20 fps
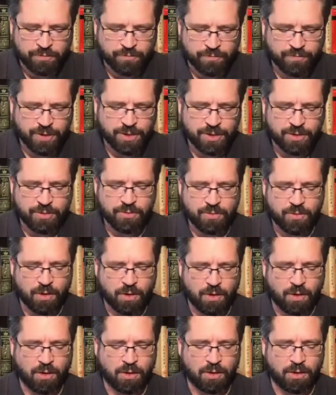for you
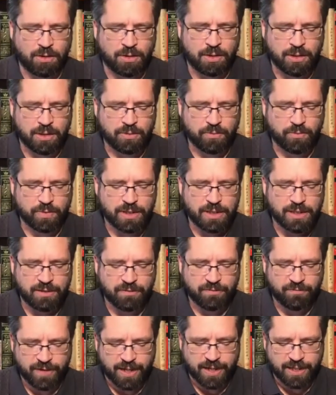all with the
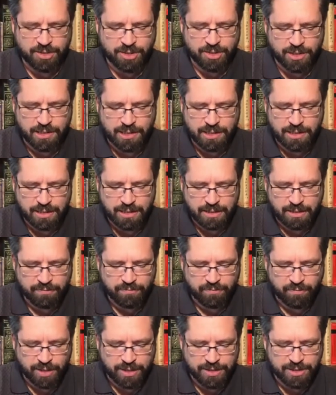affection of
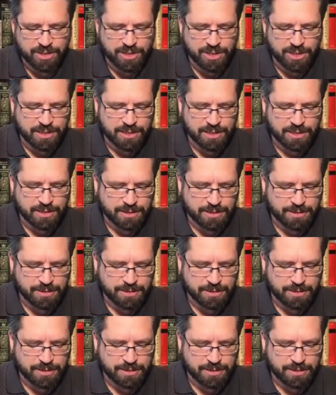Christ Jesus.